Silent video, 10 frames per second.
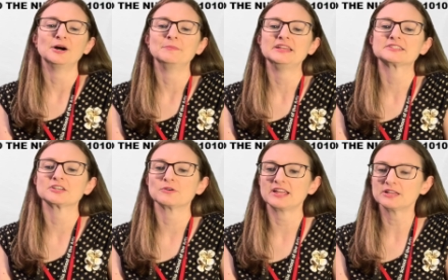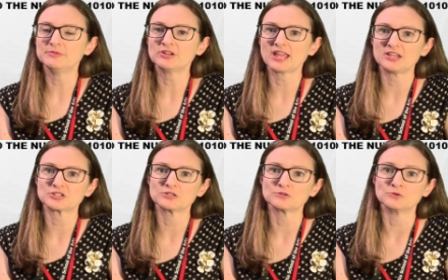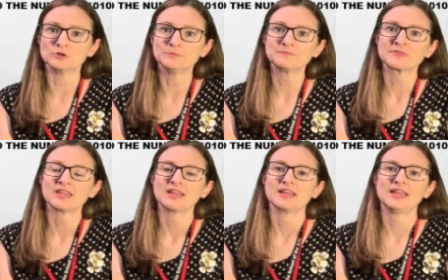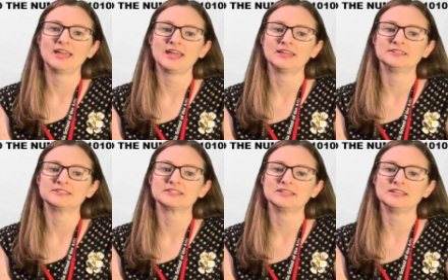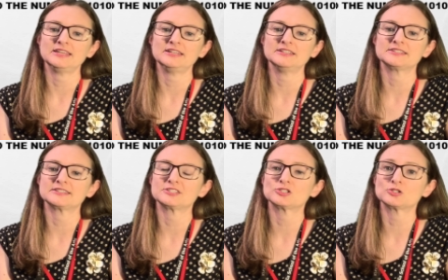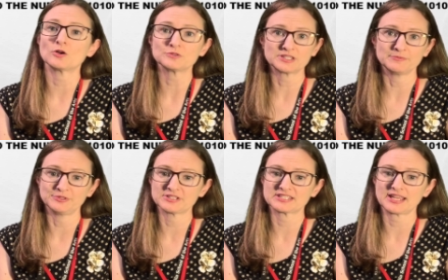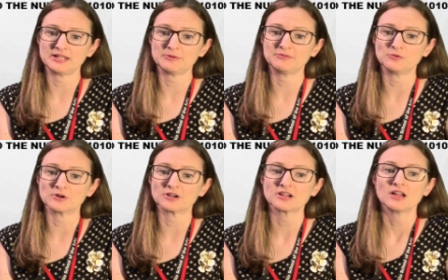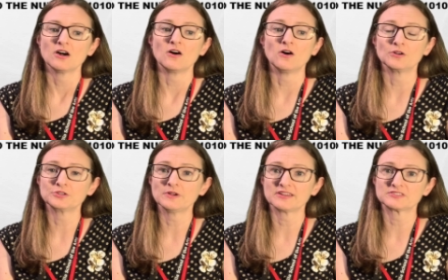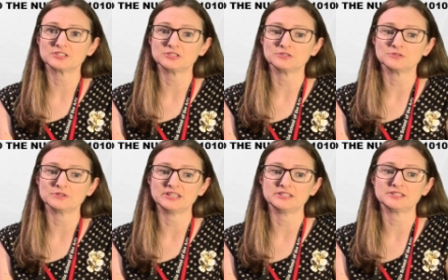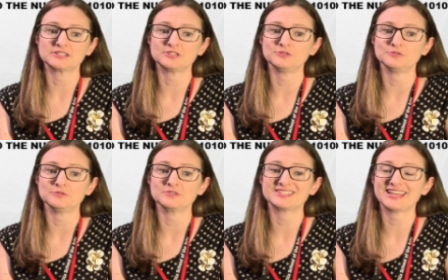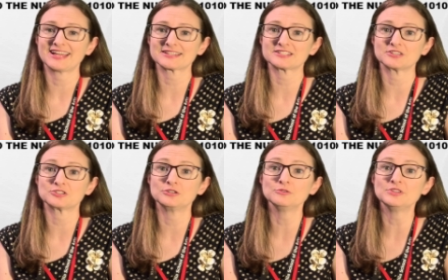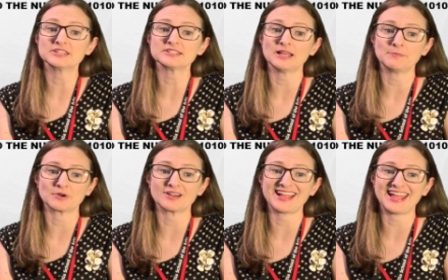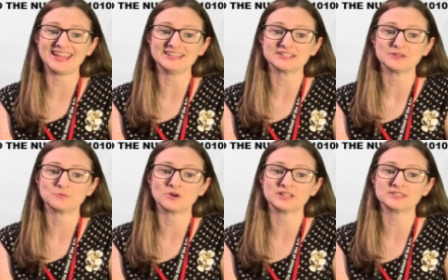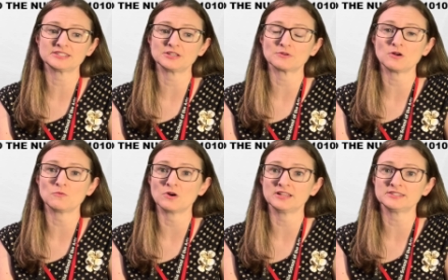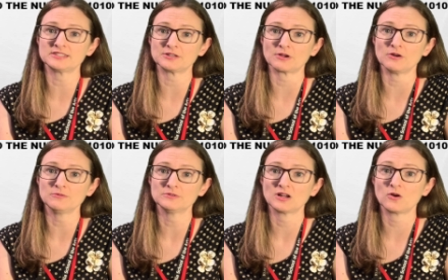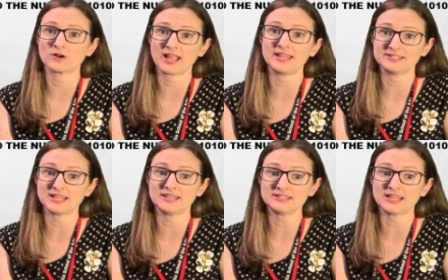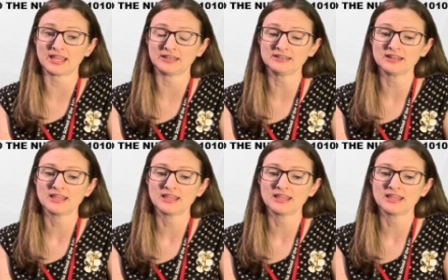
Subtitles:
It's a great communication tool, and it is so simple to sign up for. All you have to do is to text to this number 81010 or 81010